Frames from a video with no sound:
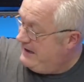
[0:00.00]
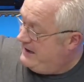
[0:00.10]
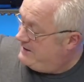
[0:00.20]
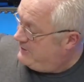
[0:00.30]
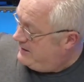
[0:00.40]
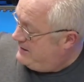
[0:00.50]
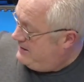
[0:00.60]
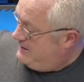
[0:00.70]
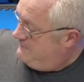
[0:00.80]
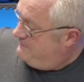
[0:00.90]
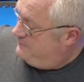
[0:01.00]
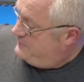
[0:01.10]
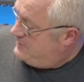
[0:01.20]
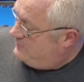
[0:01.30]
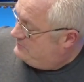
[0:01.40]
Anyway,
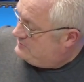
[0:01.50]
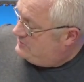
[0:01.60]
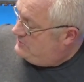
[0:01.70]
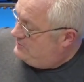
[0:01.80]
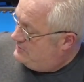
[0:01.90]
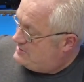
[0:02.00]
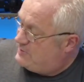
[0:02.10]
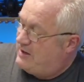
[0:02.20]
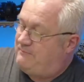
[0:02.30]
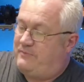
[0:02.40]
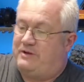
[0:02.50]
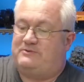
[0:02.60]
on to this one.